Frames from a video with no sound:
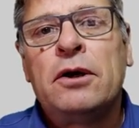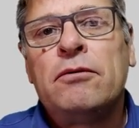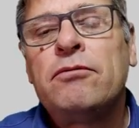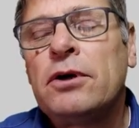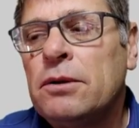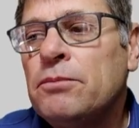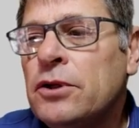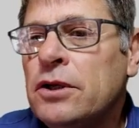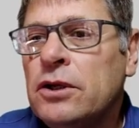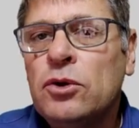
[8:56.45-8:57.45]
filmed
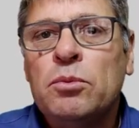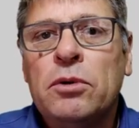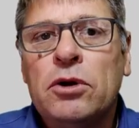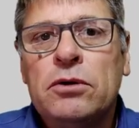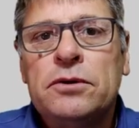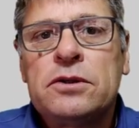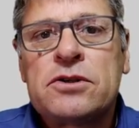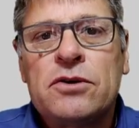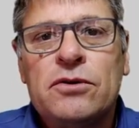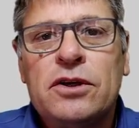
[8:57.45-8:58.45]
the new bolt
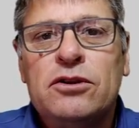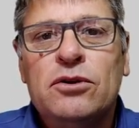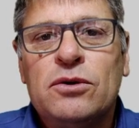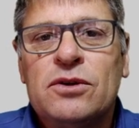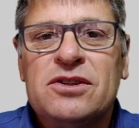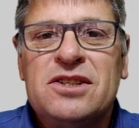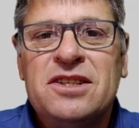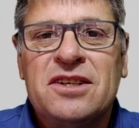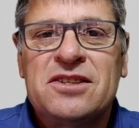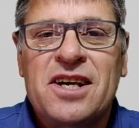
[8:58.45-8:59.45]
so that you can
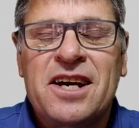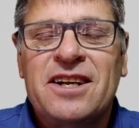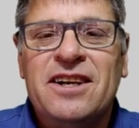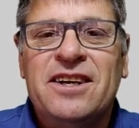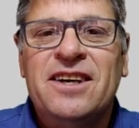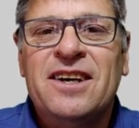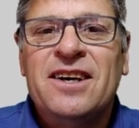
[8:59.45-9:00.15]
see exactly